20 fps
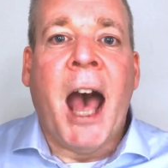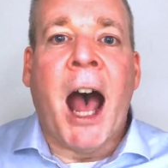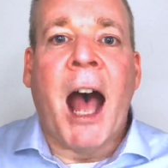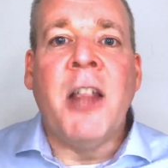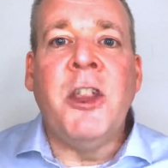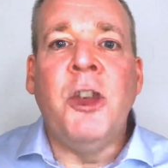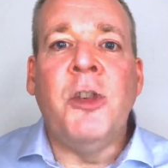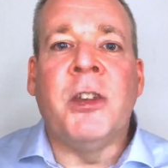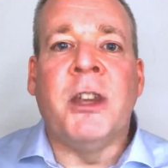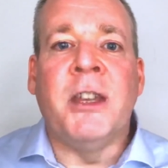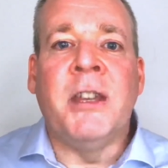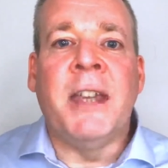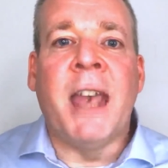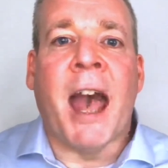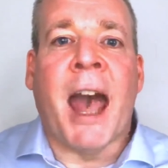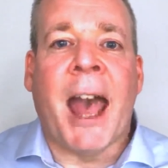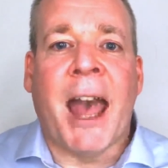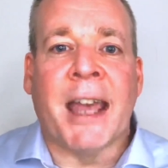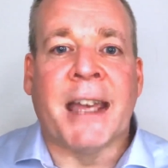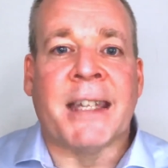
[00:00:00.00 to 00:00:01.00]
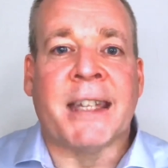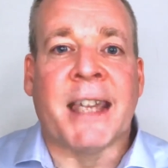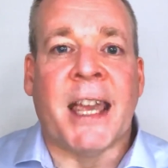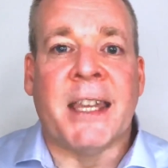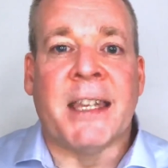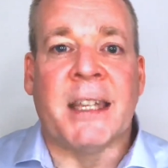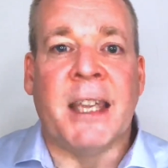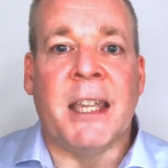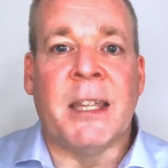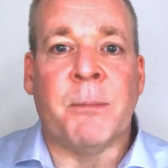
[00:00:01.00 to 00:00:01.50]
And you can get
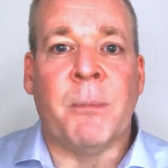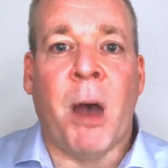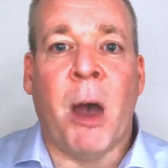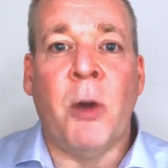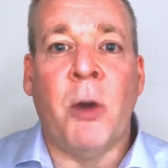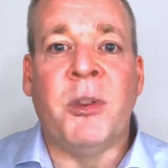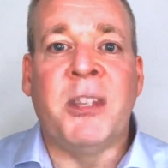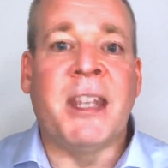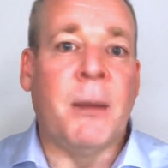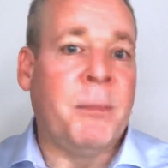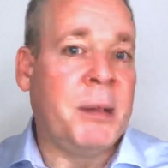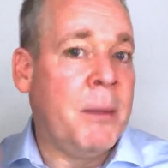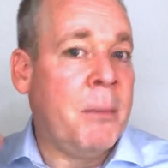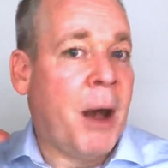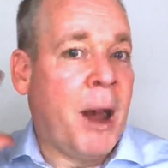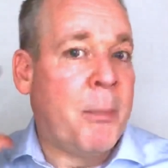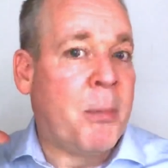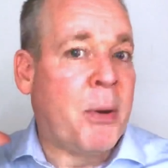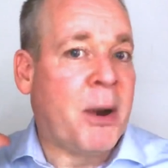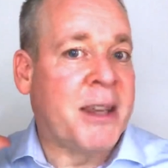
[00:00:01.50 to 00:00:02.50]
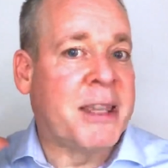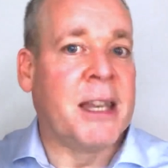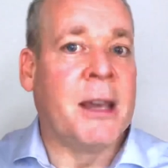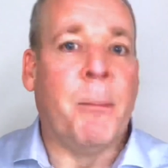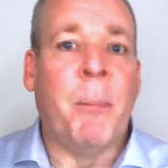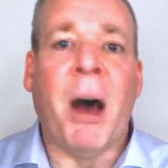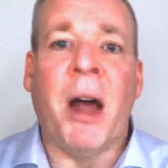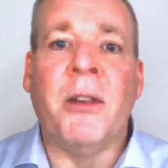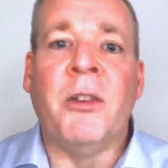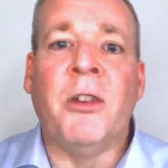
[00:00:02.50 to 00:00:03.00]
access to this mode simply by pressing a
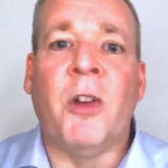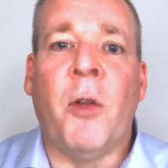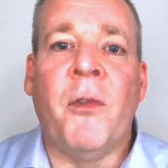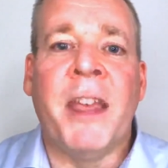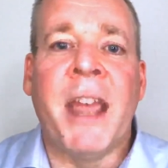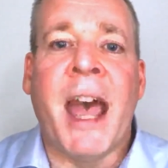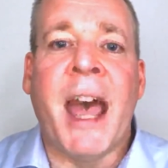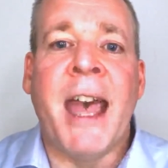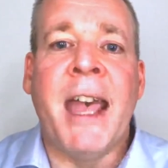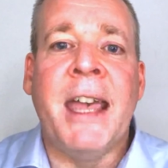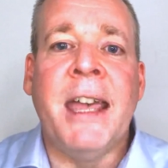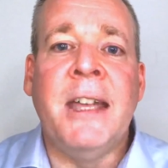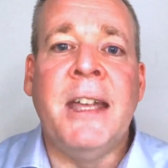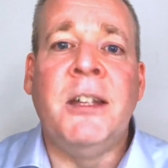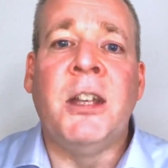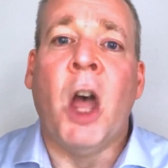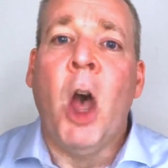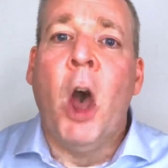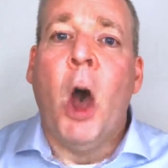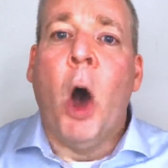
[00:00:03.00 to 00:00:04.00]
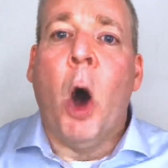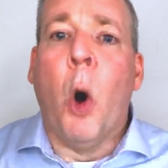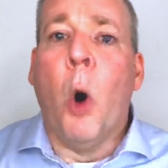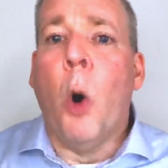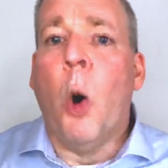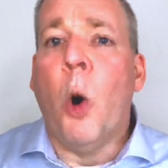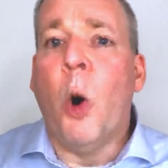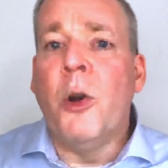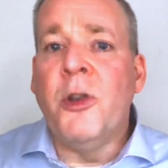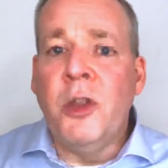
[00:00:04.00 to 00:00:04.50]
button on the aid,
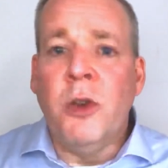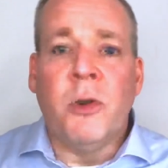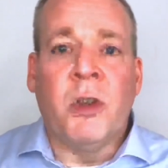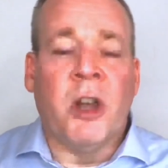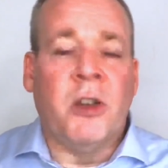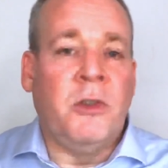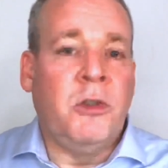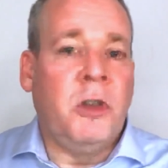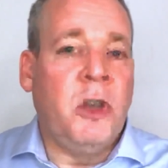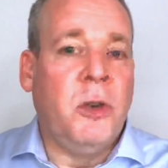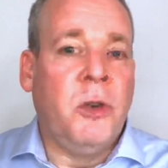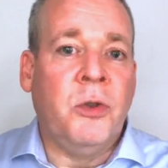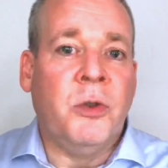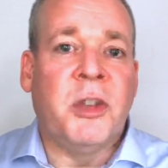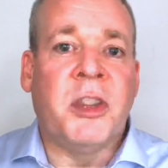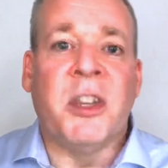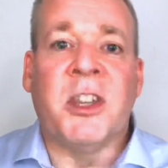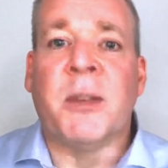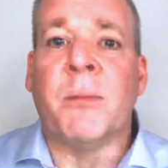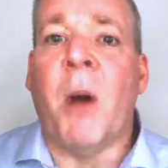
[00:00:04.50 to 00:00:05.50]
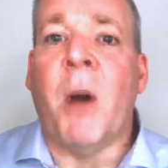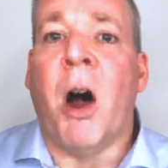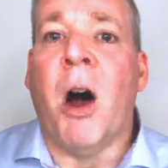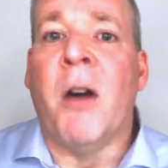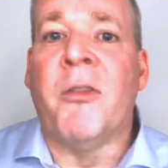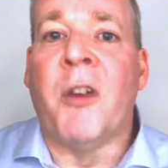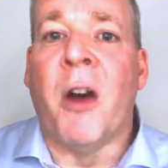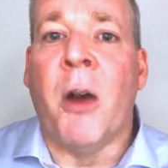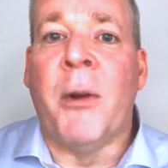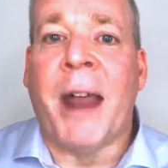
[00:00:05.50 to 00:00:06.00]
or you can use the
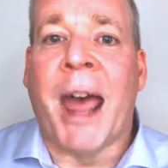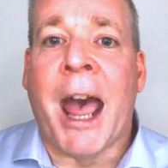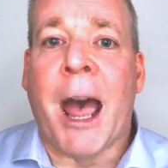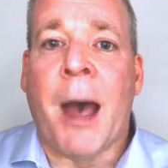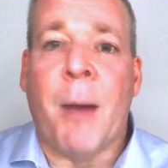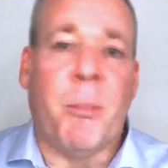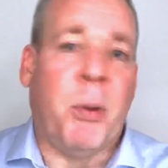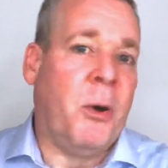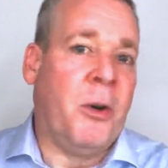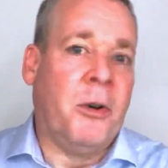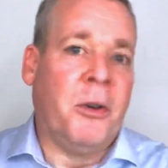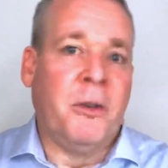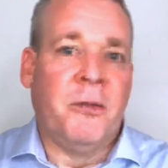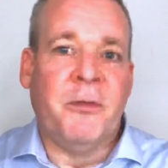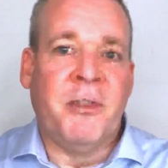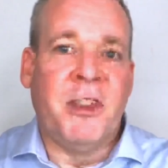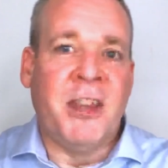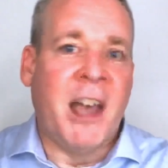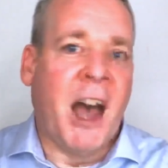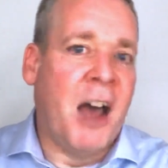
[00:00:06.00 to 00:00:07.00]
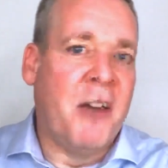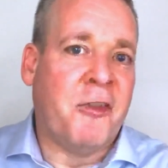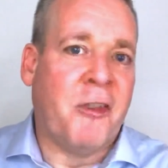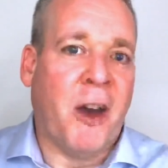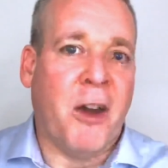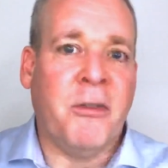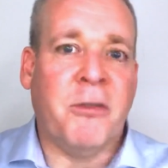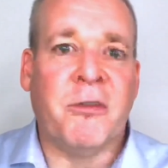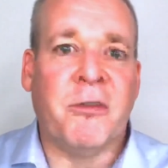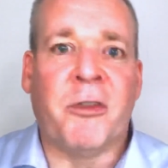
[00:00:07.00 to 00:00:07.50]
smartphone app or the
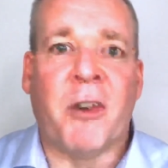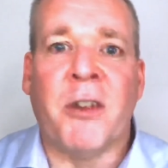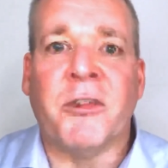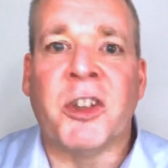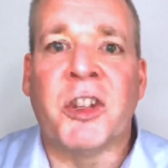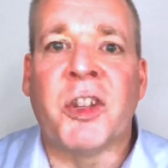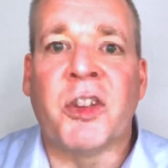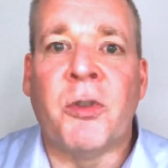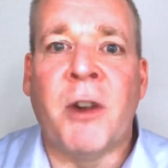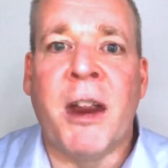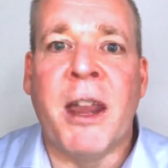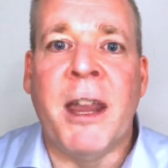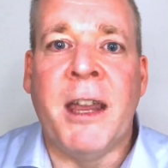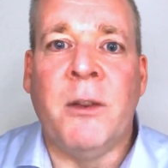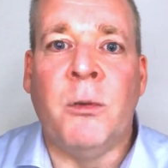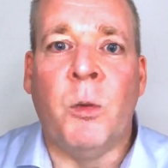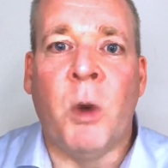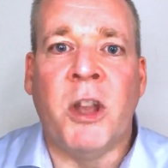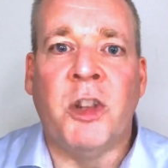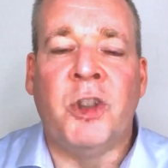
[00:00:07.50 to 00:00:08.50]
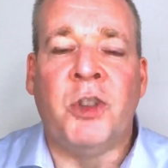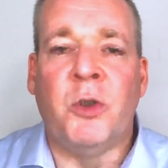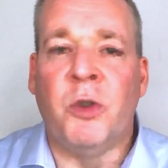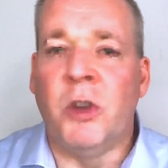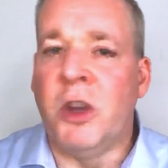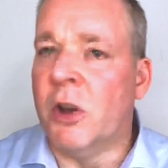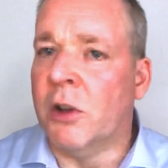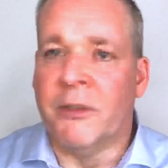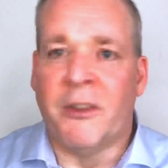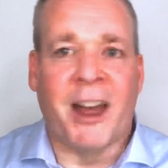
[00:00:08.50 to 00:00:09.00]
iPhone front screen, which
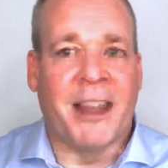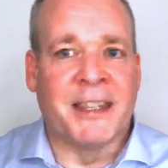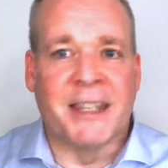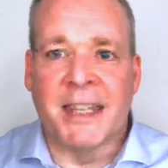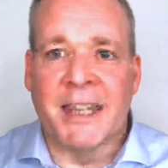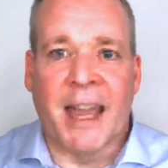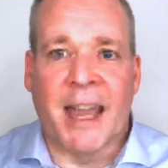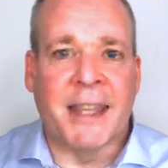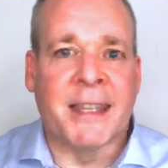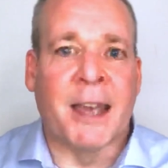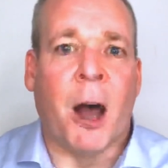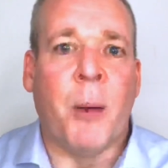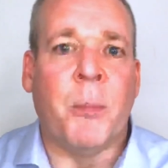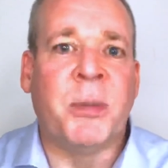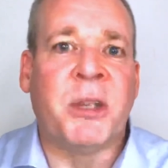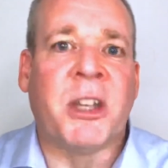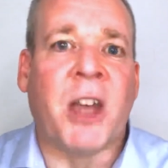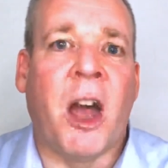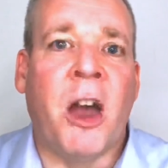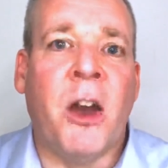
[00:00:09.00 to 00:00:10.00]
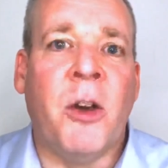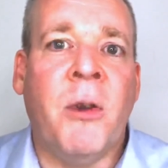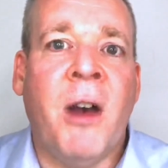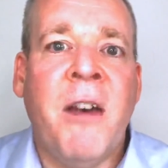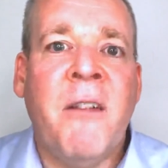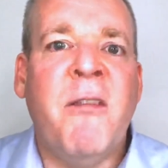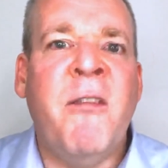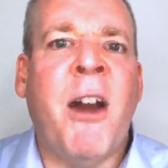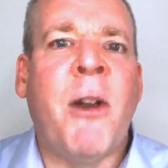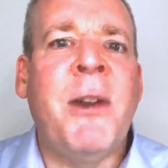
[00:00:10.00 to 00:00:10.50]
you'll have had set up. So
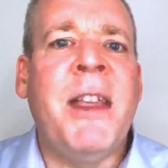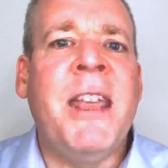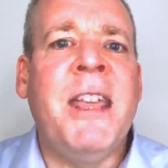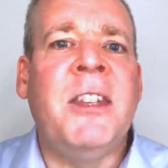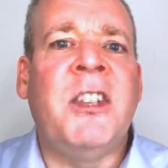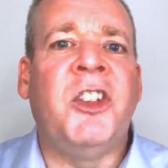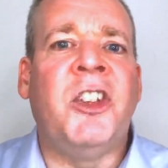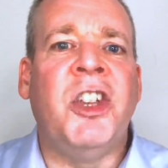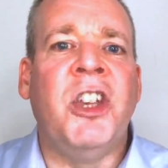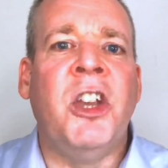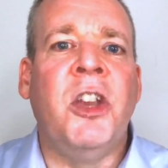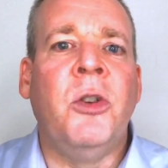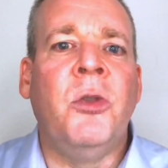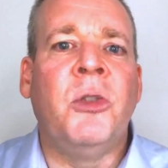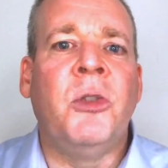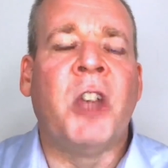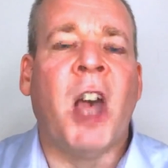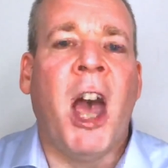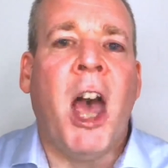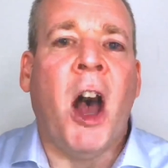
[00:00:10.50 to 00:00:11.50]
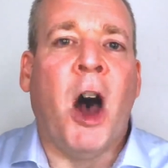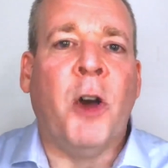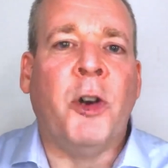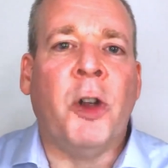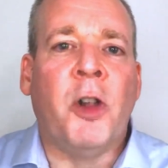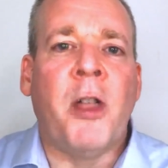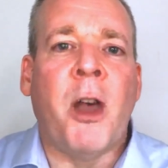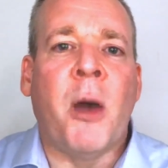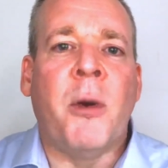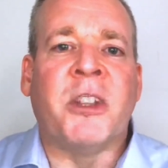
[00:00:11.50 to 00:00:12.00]
very easy to use, and
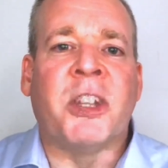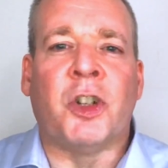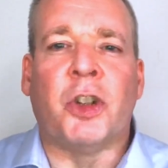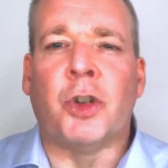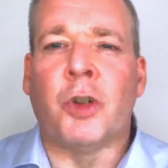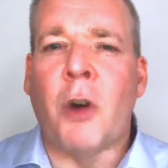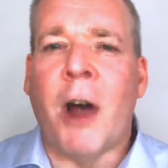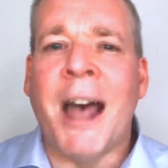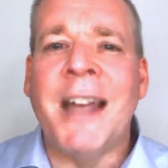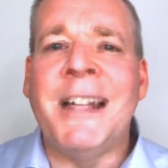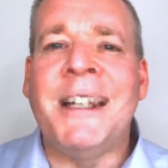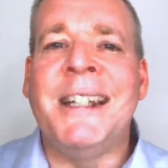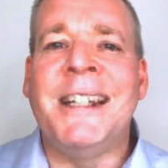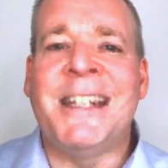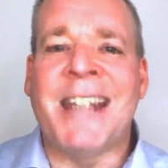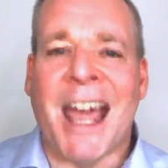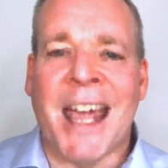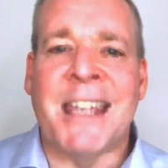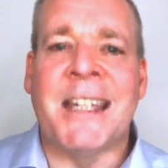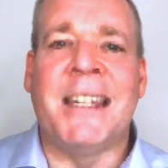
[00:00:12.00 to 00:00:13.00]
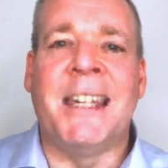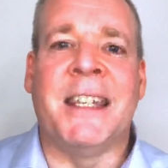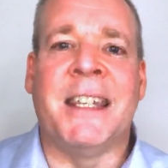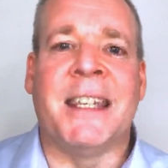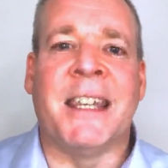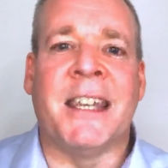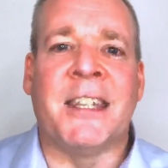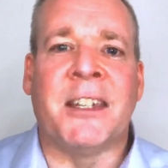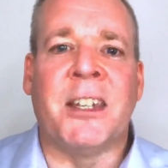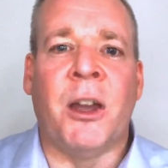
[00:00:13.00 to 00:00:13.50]
although it's a tried and tested
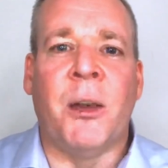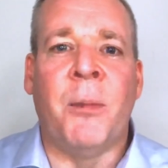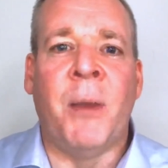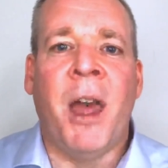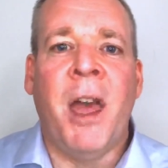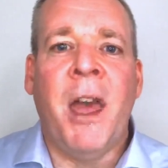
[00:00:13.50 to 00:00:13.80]
system,